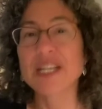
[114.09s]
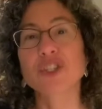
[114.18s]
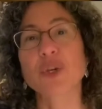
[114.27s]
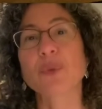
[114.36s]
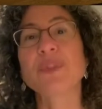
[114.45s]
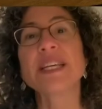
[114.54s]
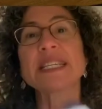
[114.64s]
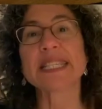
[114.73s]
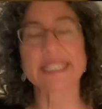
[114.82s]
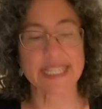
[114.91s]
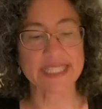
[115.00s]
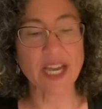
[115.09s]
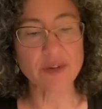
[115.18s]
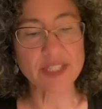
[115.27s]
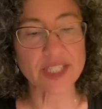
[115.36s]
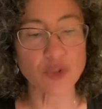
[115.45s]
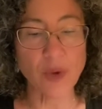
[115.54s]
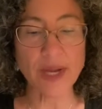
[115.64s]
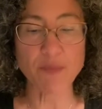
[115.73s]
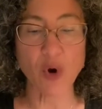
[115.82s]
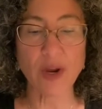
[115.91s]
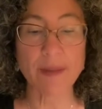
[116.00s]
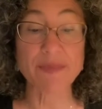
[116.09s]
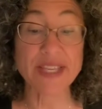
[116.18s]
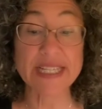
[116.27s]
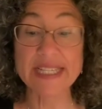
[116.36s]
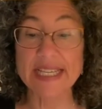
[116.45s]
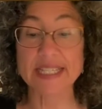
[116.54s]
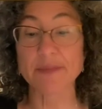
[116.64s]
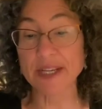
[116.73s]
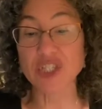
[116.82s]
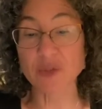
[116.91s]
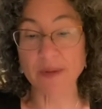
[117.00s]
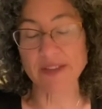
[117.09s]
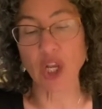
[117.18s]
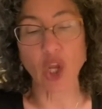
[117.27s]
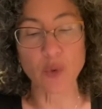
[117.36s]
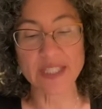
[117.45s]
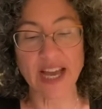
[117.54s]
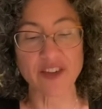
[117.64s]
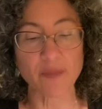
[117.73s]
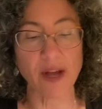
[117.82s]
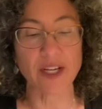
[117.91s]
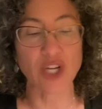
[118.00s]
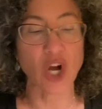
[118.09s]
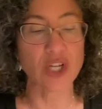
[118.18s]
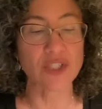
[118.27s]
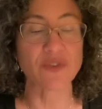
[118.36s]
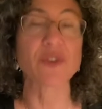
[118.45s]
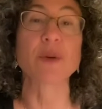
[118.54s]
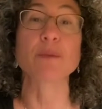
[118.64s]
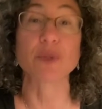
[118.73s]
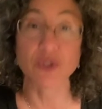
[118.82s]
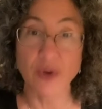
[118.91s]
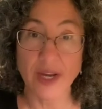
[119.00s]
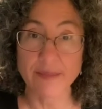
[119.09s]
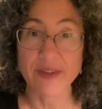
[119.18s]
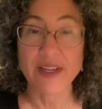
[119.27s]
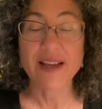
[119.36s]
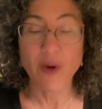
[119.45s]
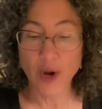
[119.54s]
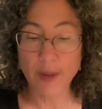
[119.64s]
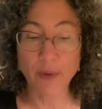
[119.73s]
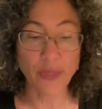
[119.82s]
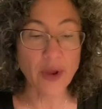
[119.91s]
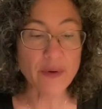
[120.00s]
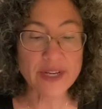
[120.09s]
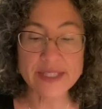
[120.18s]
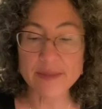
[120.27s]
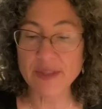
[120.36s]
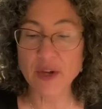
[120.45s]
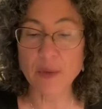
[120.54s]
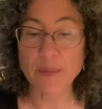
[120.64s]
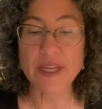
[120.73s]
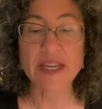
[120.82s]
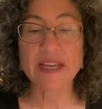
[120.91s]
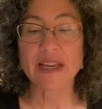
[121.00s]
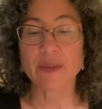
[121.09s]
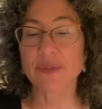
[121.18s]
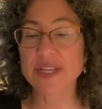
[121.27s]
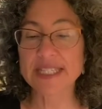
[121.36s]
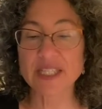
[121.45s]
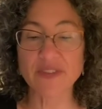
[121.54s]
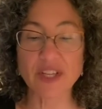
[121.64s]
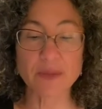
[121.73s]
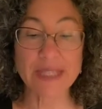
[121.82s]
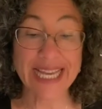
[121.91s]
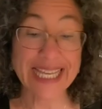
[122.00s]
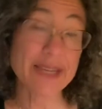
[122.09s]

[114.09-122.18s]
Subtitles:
So this is a Tyrosine Direct program. This is patients pay the lowest out-of-pocket cost for their prescribed hypothyroidism therapy. This is available to any